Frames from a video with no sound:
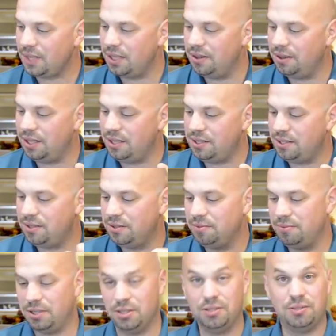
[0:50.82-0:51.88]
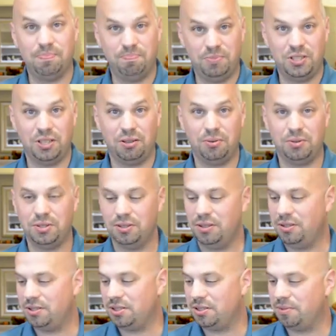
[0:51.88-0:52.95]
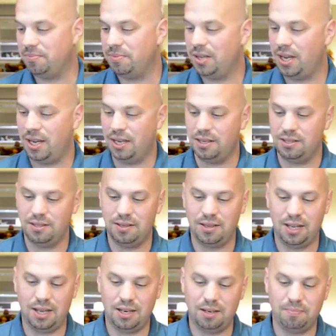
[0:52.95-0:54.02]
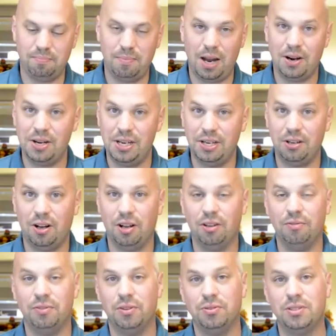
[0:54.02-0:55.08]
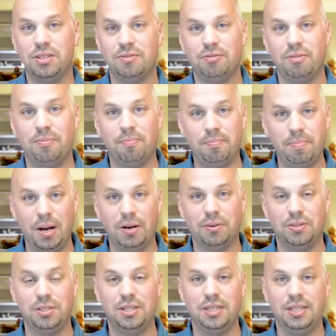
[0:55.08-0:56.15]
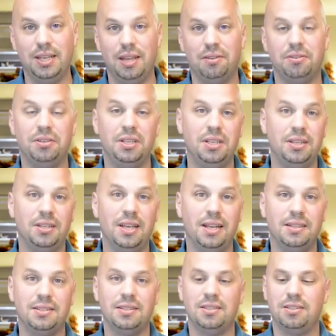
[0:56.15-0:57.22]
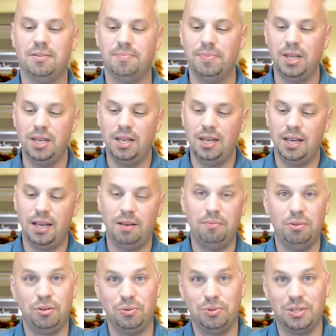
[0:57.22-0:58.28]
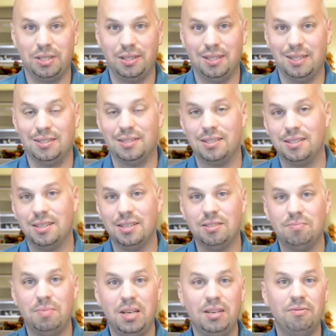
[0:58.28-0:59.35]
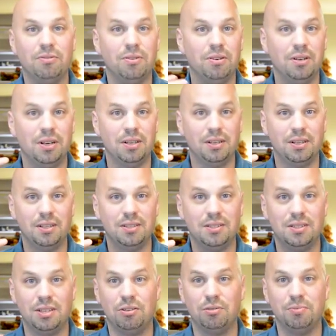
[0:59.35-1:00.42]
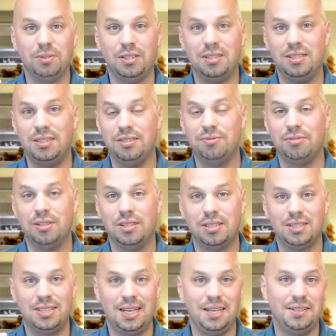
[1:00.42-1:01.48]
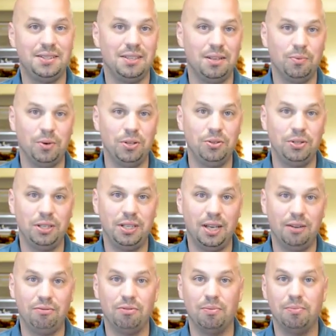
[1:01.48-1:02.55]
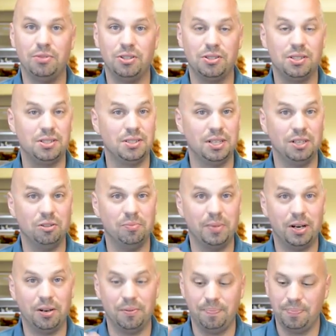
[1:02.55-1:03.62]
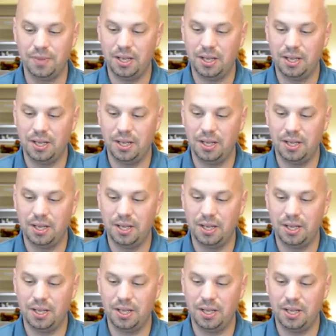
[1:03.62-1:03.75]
this does sit through a Solera system, and they end up marrying all of those different barrels together in that system and producing this. It does make for a considerably different taste than what you could get from just a single barrel.